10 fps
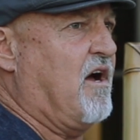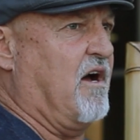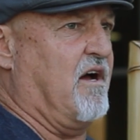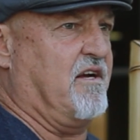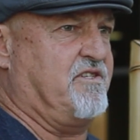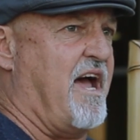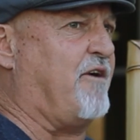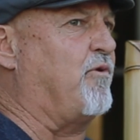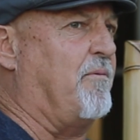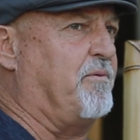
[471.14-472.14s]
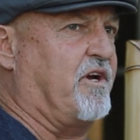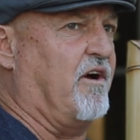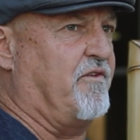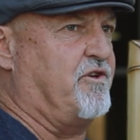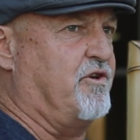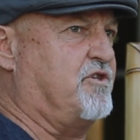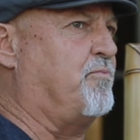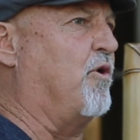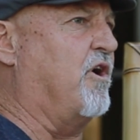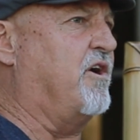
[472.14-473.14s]
exact replica of the Duke's
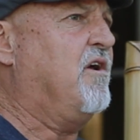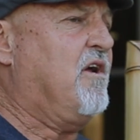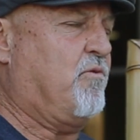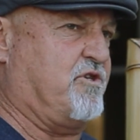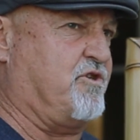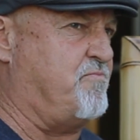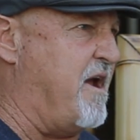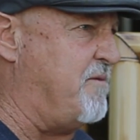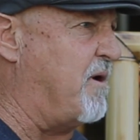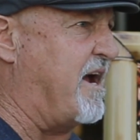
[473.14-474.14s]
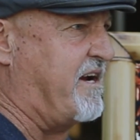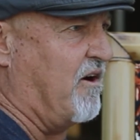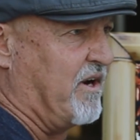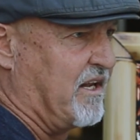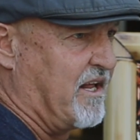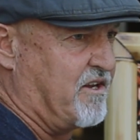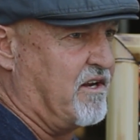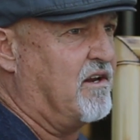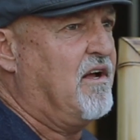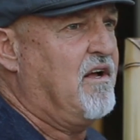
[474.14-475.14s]
board, which is made by Gary Linden,
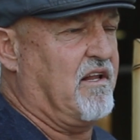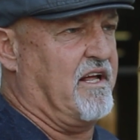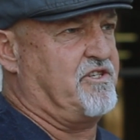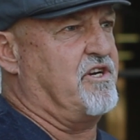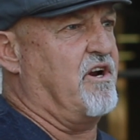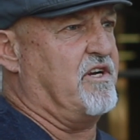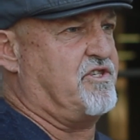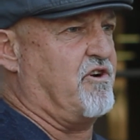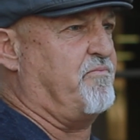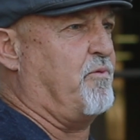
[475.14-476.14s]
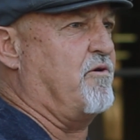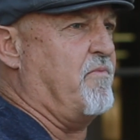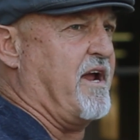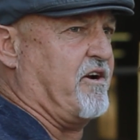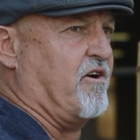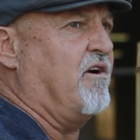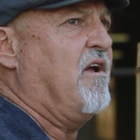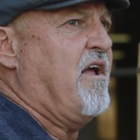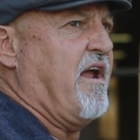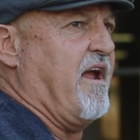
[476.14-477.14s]
a legendary surfboard maker
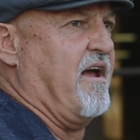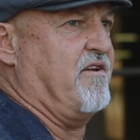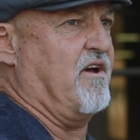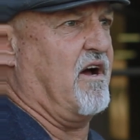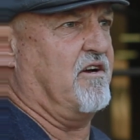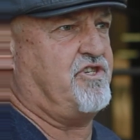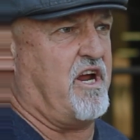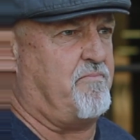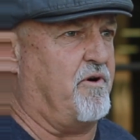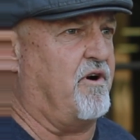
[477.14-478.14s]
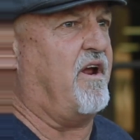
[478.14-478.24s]
and shaper